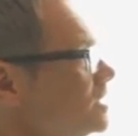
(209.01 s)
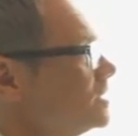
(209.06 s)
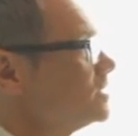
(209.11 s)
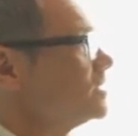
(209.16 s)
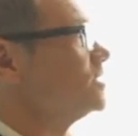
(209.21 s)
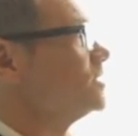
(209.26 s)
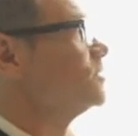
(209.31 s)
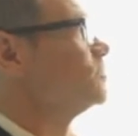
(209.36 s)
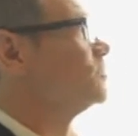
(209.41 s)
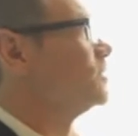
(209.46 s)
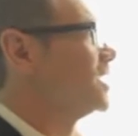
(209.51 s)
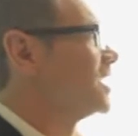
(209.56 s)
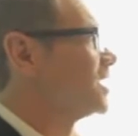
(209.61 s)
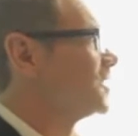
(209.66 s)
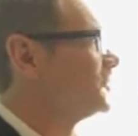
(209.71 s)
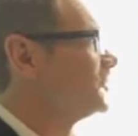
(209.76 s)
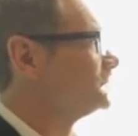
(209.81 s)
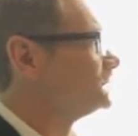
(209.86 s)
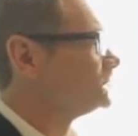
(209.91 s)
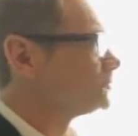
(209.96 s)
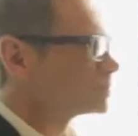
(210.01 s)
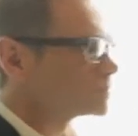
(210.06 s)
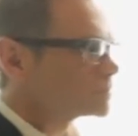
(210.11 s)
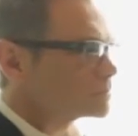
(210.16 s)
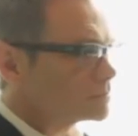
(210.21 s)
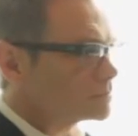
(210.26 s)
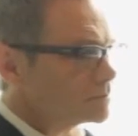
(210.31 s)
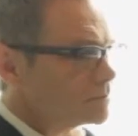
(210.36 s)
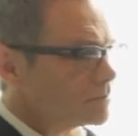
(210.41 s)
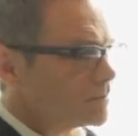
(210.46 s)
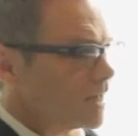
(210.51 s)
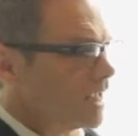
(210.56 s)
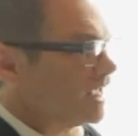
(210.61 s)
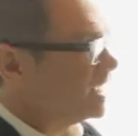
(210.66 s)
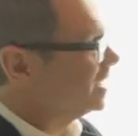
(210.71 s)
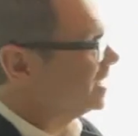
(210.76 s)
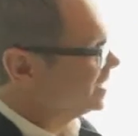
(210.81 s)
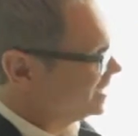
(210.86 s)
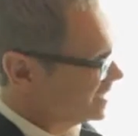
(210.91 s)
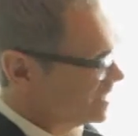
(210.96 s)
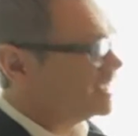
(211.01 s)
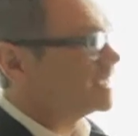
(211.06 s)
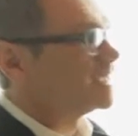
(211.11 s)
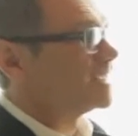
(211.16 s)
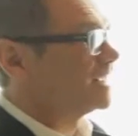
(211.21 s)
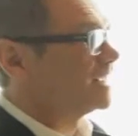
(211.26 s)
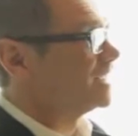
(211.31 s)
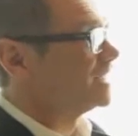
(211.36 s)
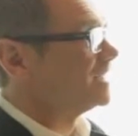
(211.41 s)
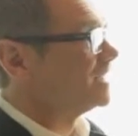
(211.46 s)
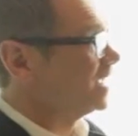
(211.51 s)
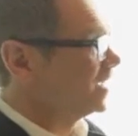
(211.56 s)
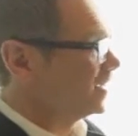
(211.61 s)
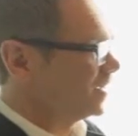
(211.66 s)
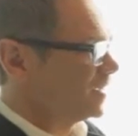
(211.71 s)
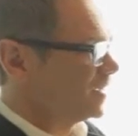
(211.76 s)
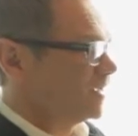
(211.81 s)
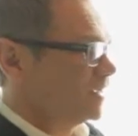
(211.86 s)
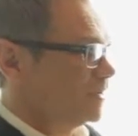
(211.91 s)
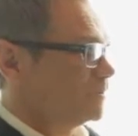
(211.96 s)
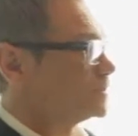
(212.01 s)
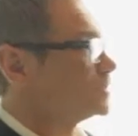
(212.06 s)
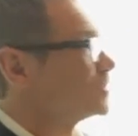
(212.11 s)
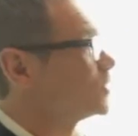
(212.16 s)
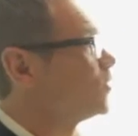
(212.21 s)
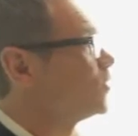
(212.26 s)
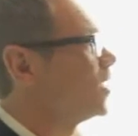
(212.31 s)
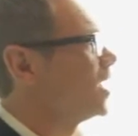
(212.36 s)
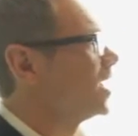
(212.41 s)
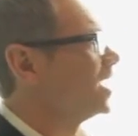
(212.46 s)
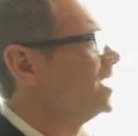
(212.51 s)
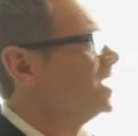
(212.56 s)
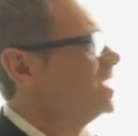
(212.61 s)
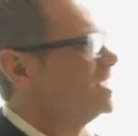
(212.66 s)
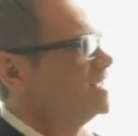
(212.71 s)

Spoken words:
this is the piano. And again, it was a Kawai.